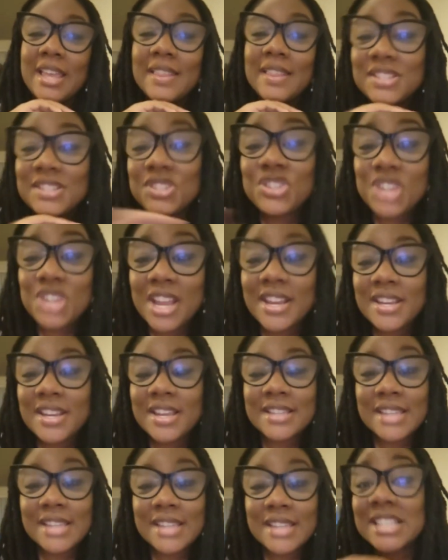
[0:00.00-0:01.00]
That's
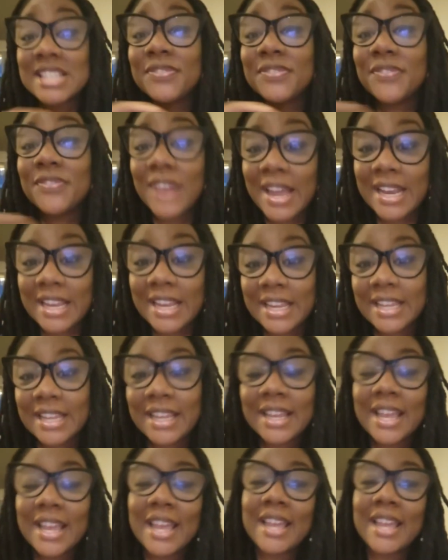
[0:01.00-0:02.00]
genius. And it's funny.